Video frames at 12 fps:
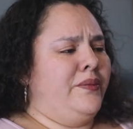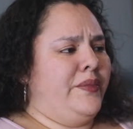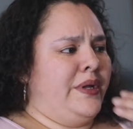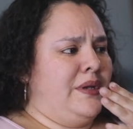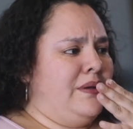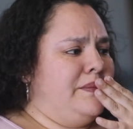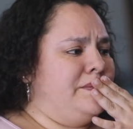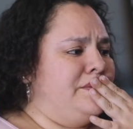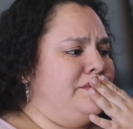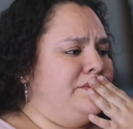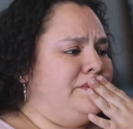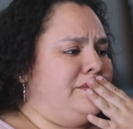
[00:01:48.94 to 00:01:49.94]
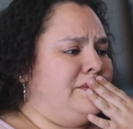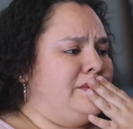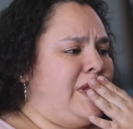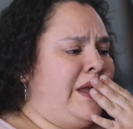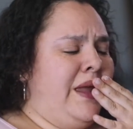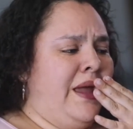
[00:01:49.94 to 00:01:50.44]
when
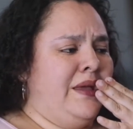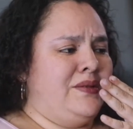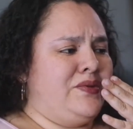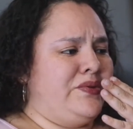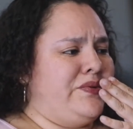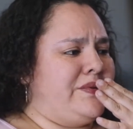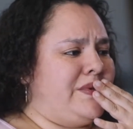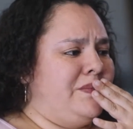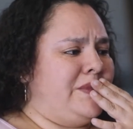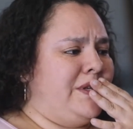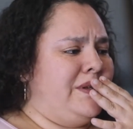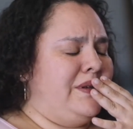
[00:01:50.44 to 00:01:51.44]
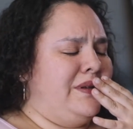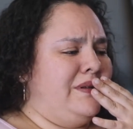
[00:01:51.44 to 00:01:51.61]
I had to do something,